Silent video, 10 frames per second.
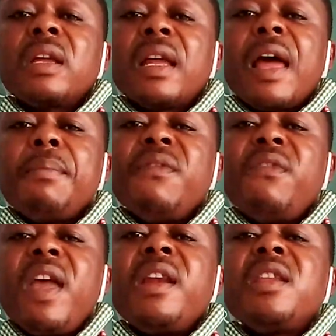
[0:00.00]
can be
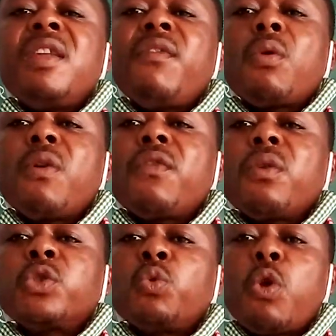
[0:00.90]
very difficult
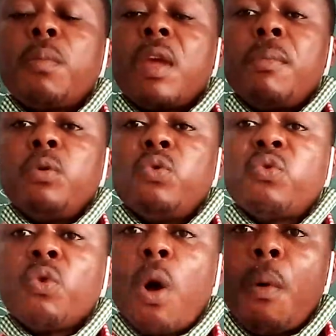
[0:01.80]
for us. We'll not be able to
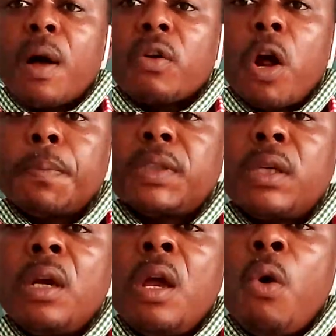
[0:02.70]
grow our crops,
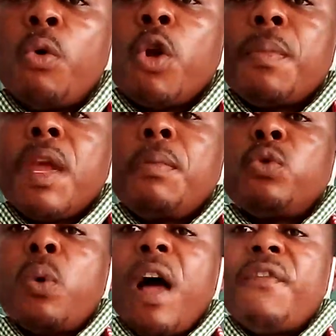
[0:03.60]
we'll not be able
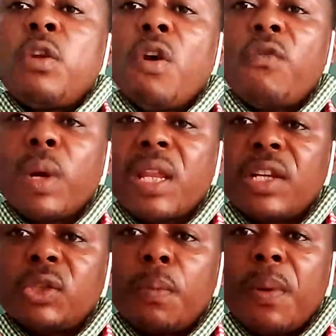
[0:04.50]
to have enough water
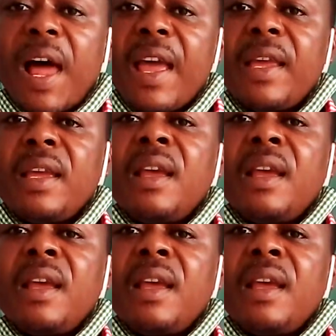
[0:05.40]
supply.